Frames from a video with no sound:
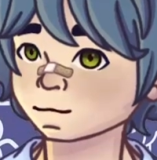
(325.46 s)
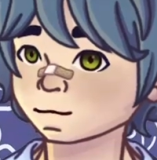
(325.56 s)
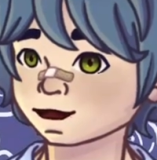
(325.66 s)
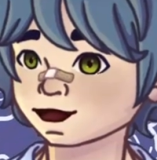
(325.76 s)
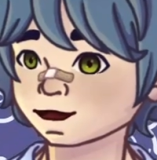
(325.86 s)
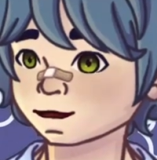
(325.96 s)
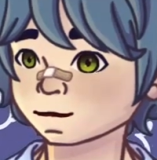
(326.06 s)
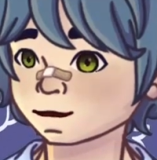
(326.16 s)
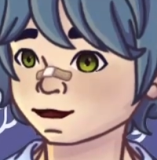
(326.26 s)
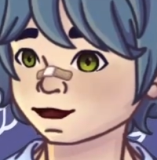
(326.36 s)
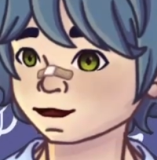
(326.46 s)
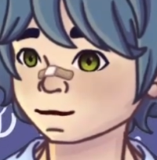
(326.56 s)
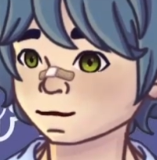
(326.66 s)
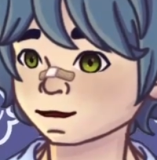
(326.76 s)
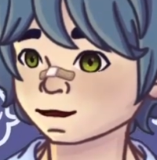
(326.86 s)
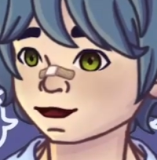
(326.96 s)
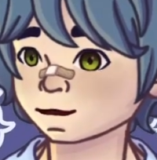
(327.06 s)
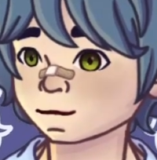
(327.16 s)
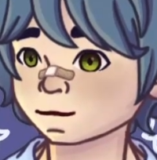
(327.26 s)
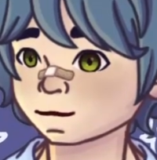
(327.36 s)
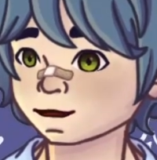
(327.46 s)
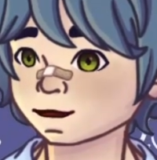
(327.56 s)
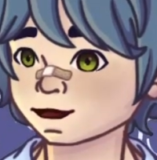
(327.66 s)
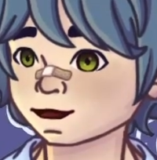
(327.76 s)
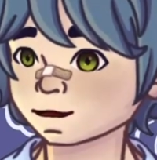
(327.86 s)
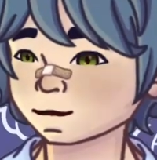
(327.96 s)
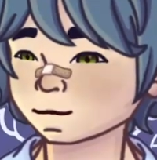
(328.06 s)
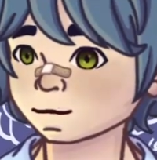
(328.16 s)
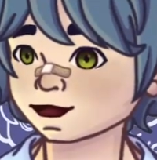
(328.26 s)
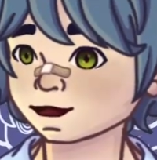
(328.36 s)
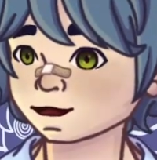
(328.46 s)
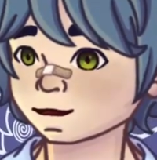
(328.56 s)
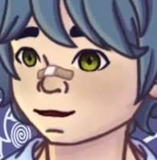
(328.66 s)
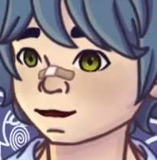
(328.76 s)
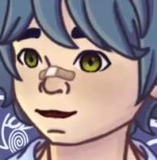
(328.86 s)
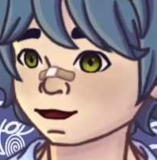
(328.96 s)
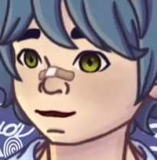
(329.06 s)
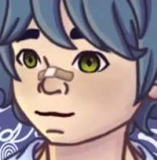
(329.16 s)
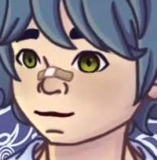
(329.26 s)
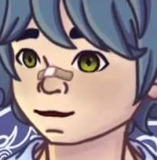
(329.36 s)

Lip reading: Finally, I added shading to bring everything together and added a few